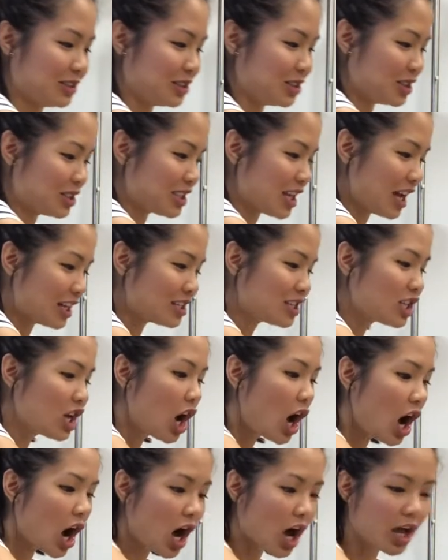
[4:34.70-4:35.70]
just a
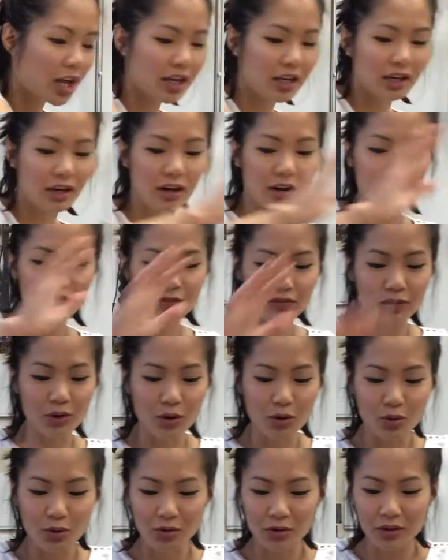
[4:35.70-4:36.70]
ton of
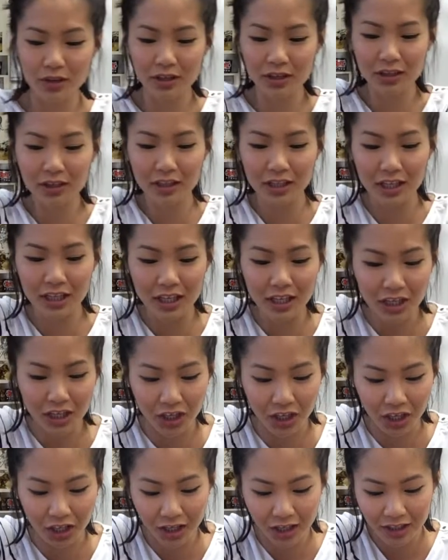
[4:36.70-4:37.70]
food in
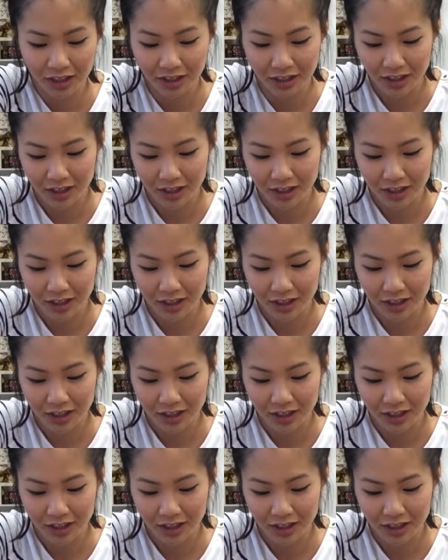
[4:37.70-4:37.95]
here